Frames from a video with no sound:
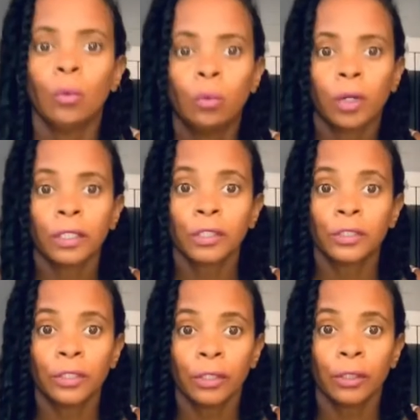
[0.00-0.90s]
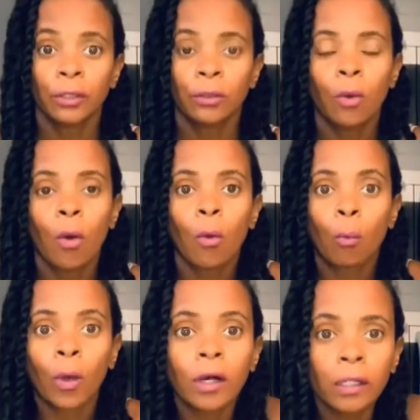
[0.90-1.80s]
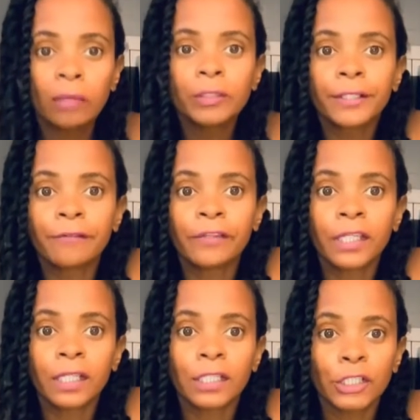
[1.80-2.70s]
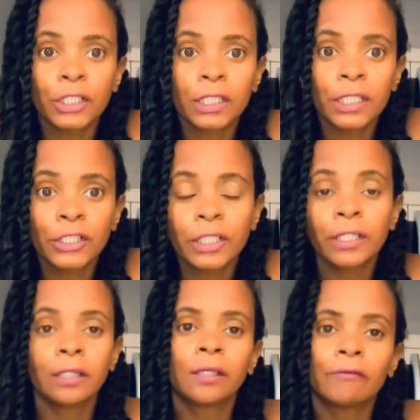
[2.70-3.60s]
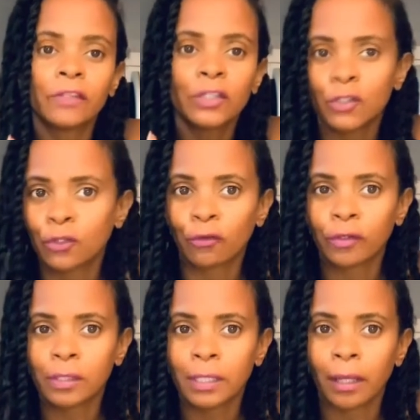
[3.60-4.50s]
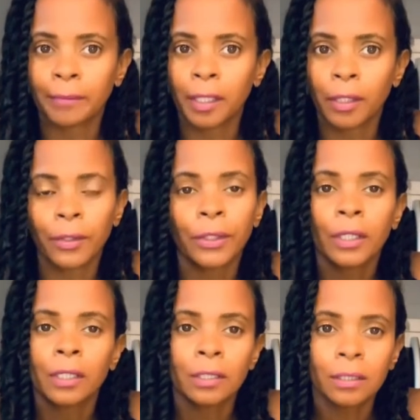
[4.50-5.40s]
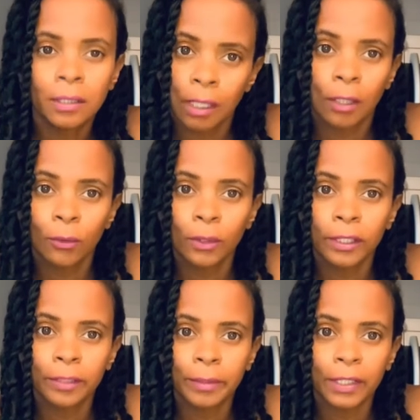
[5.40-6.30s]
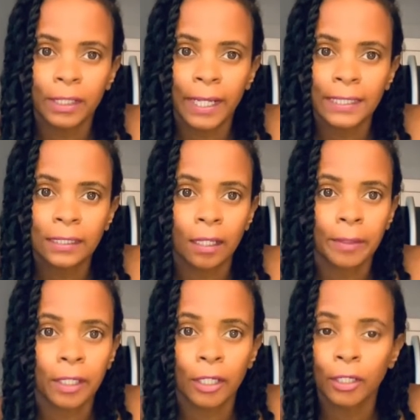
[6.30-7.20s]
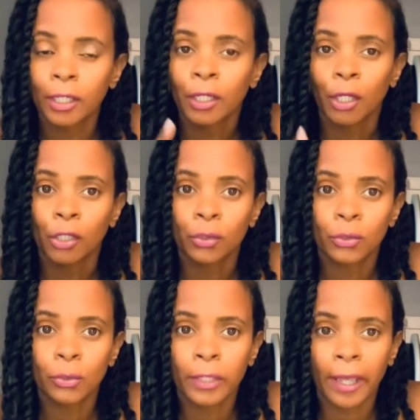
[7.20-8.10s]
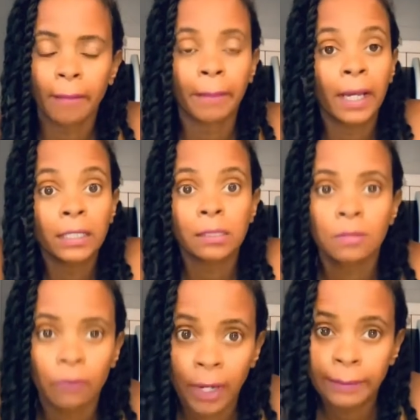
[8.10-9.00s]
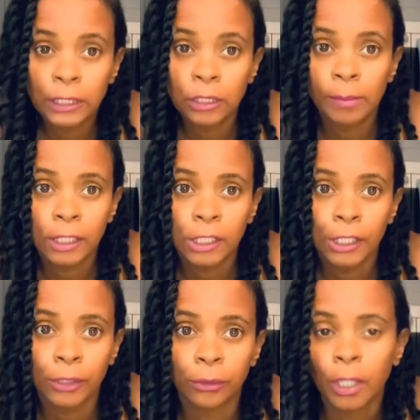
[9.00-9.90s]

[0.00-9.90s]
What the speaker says: What it do? Welcome to the Veganlicious kitchen. If this is your first time here, don't let it be your last time here, and you do that by subscribing to my channel.